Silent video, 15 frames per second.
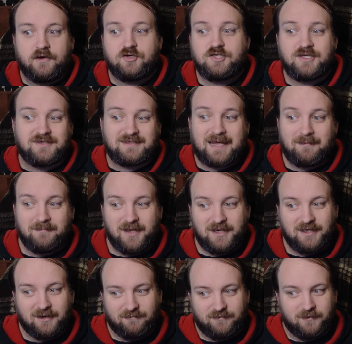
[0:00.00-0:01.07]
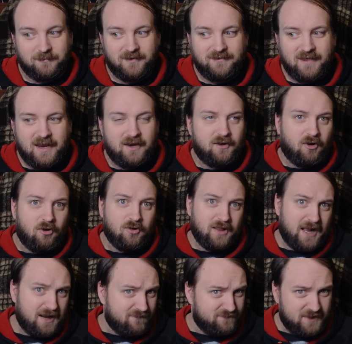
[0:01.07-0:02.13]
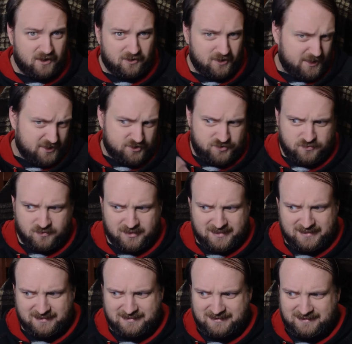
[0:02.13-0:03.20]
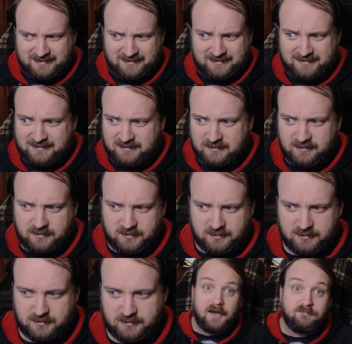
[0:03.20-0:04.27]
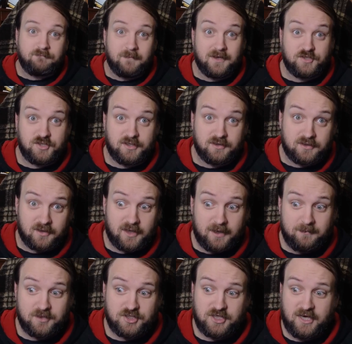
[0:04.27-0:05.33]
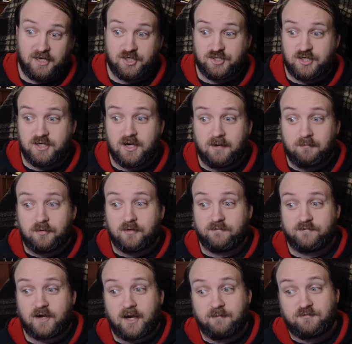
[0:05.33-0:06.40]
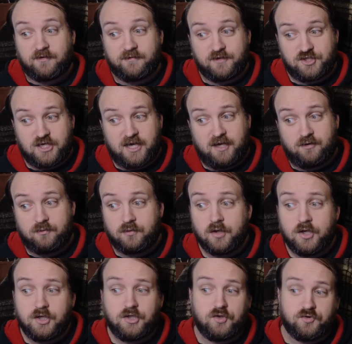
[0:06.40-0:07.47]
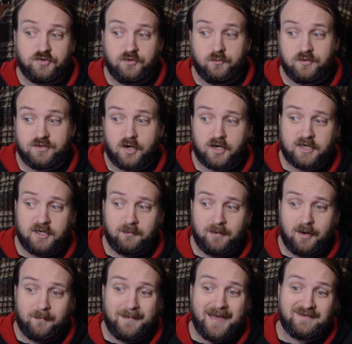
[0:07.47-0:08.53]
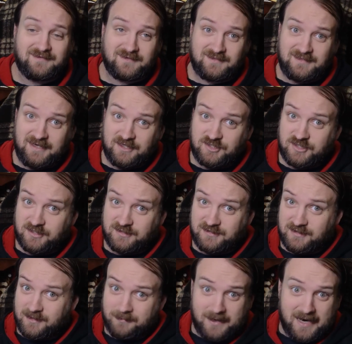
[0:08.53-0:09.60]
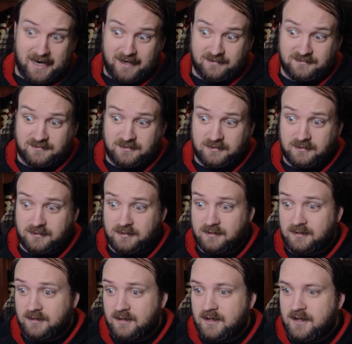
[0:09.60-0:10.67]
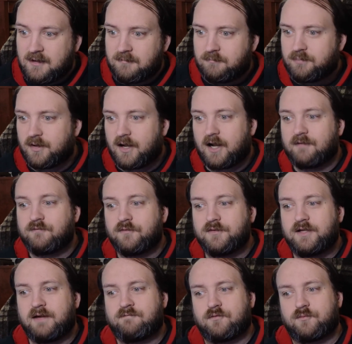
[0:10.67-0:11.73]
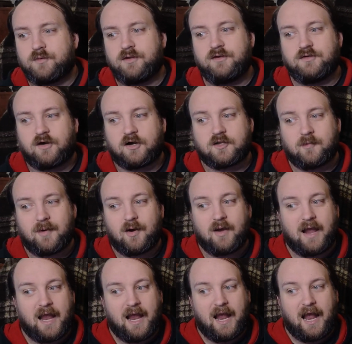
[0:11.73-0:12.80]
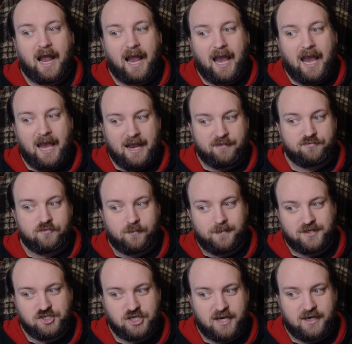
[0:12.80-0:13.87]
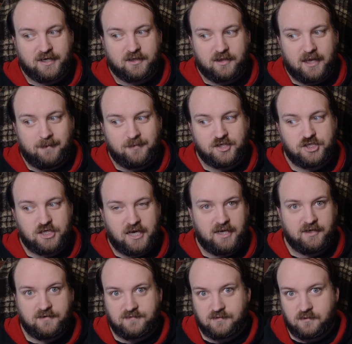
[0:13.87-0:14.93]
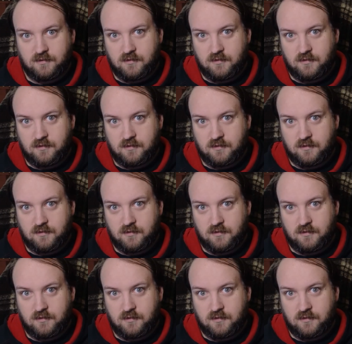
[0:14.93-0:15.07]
There's just that many of them, and they all have their intricacies. I've mentioned climate change a number of times on the channel, usually when talking about mass extinctions in the past. But I've only ever really talked about anthropogenic climate change